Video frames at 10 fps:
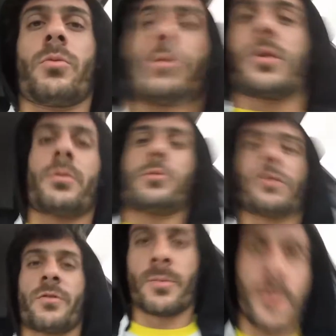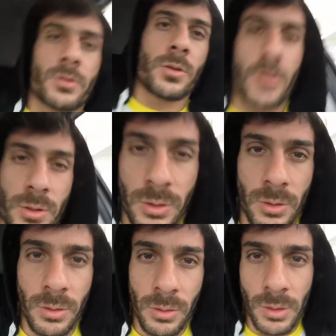We came to the pharmacy
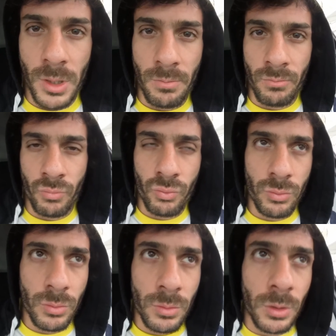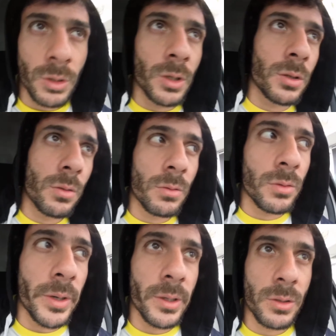to get
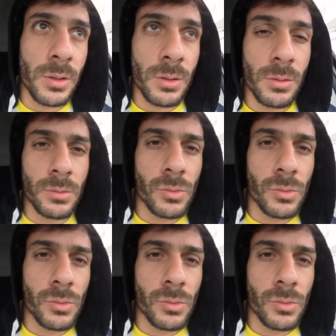drugs